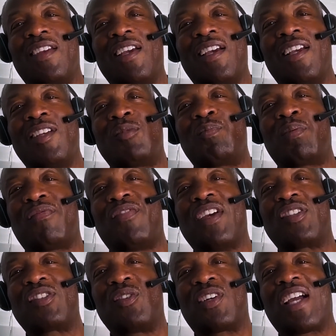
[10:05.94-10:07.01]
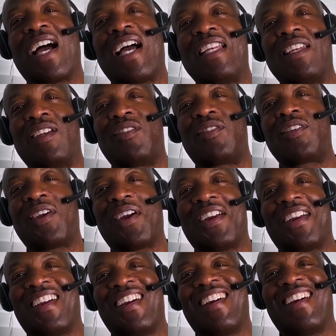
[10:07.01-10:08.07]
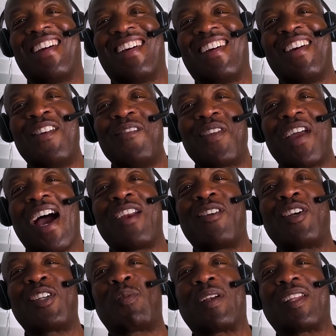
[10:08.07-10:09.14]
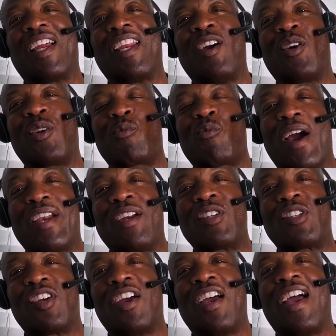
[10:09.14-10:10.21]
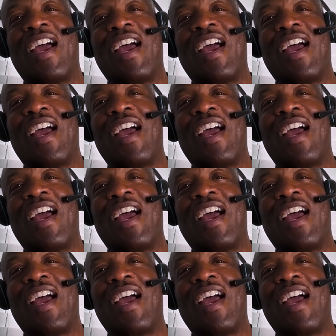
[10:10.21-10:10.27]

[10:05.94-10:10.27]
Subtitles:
it's professional kindness. I don't expect any other writers to